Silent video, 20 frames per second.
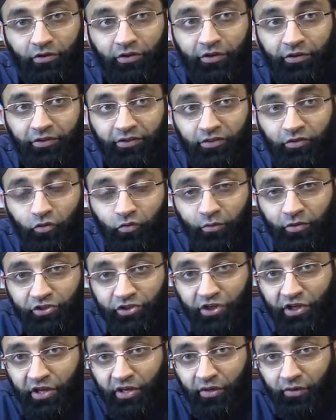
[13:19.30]
There's so
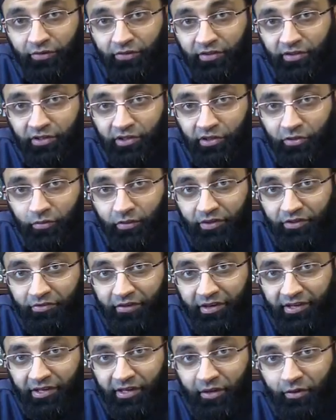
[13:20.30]
much chaos in the U S
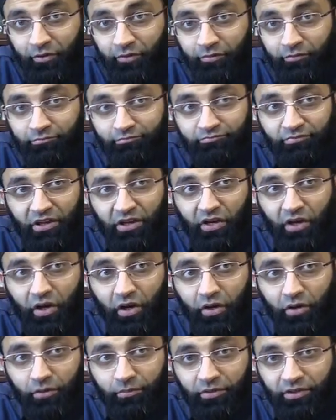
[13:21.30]
right now.
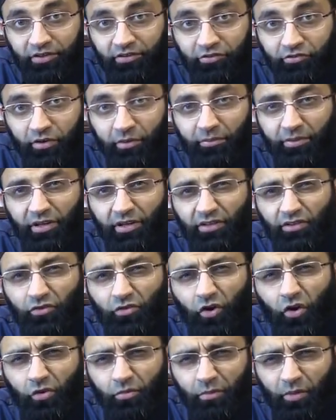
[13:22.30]
Economy is crumbling,
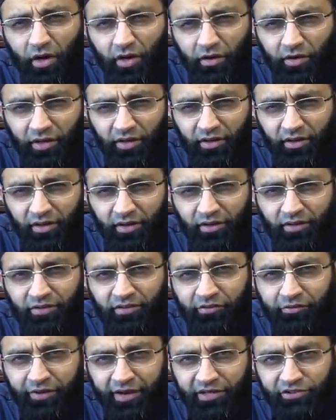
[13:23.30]
stock market
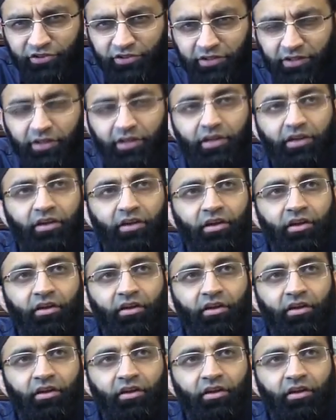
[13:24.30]
is crashing,